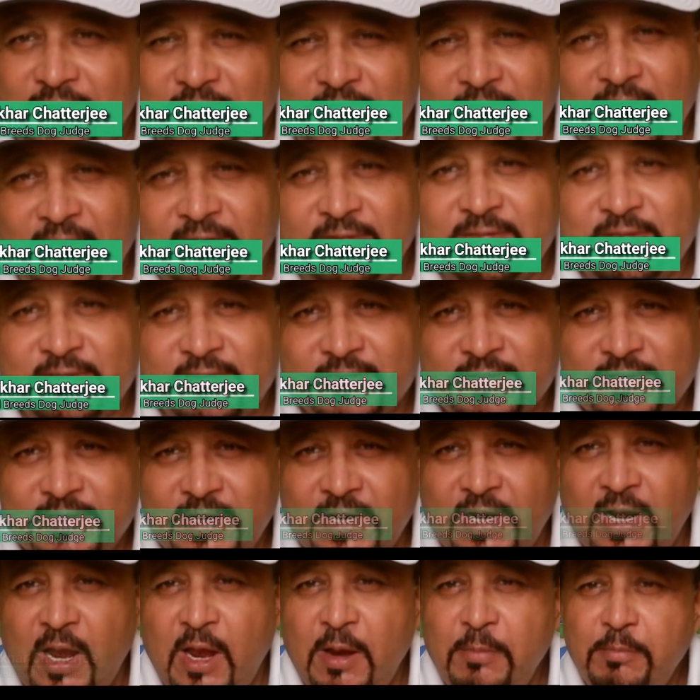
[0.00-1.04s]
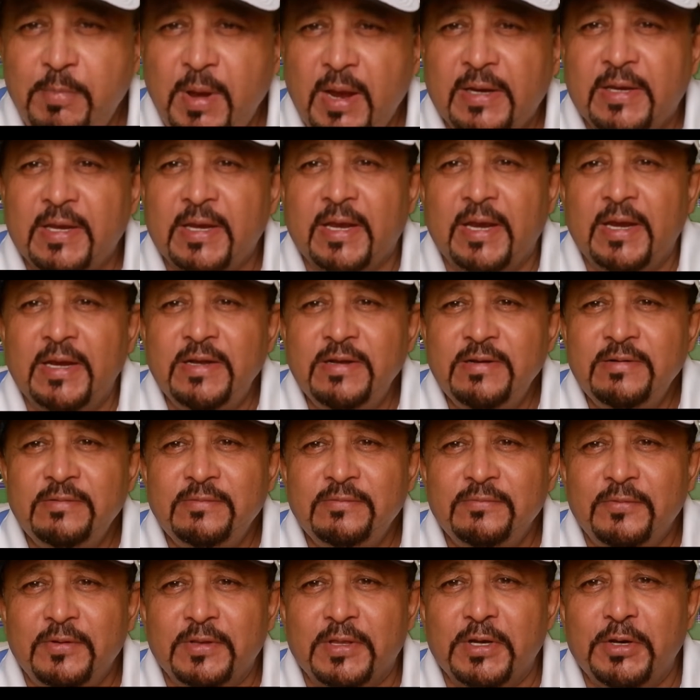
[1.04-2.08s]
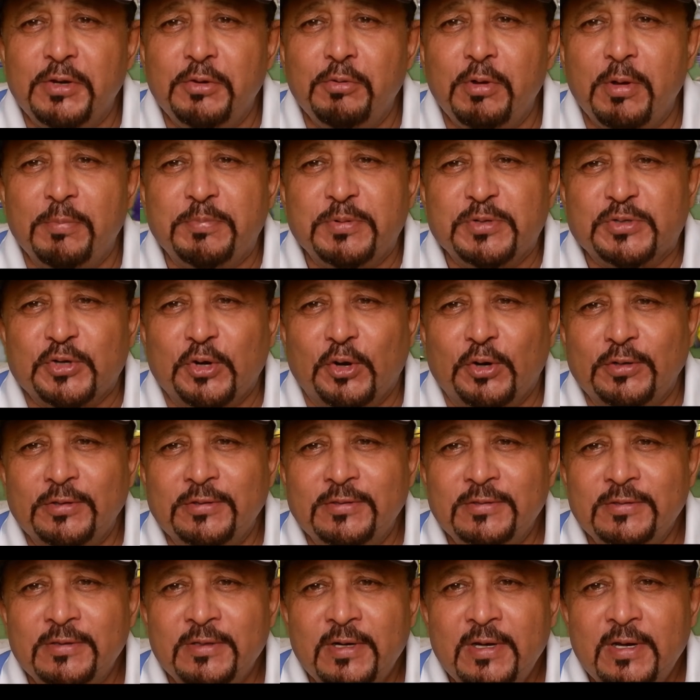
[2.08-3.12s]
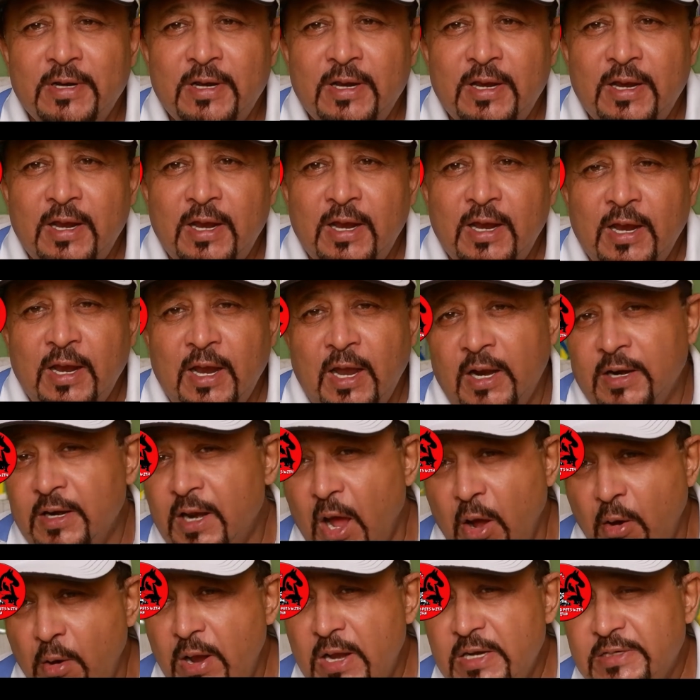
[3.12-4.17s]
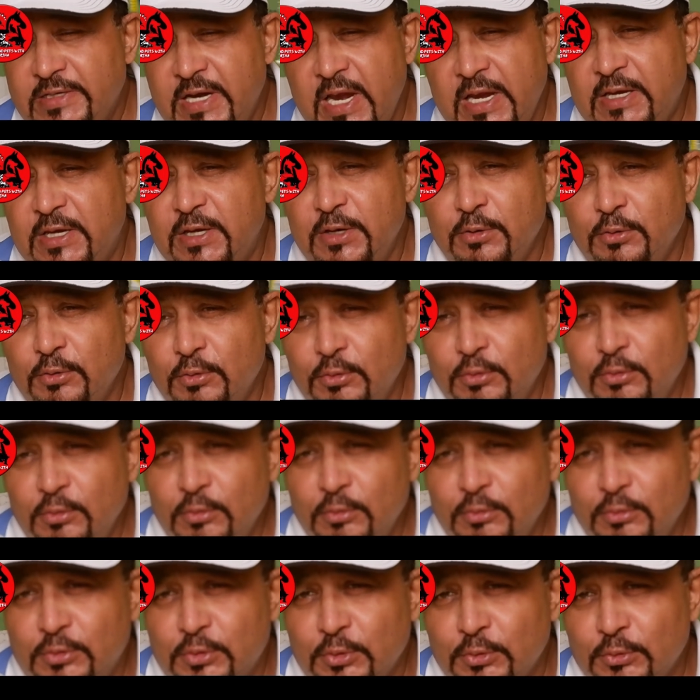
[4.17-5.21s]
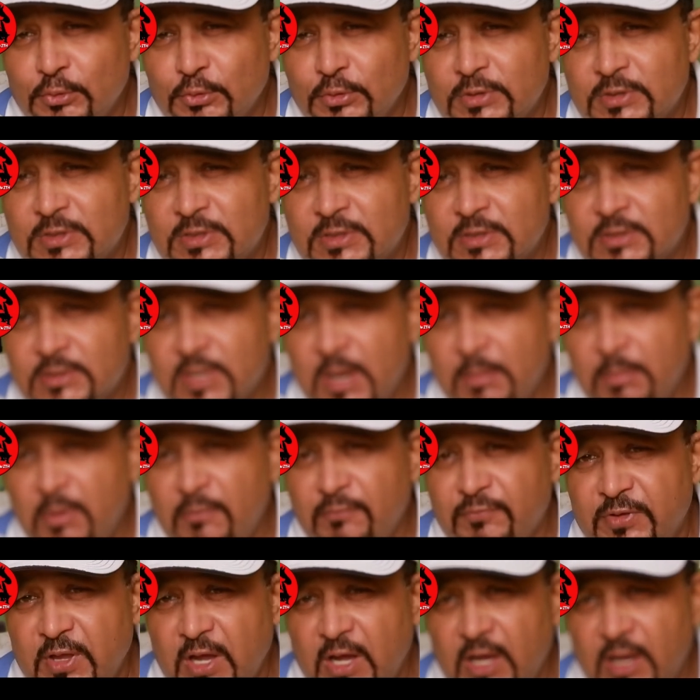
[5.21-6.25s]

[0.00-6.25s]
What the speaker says: Yes, here I am back again with a new episode. And now I'll take you to some of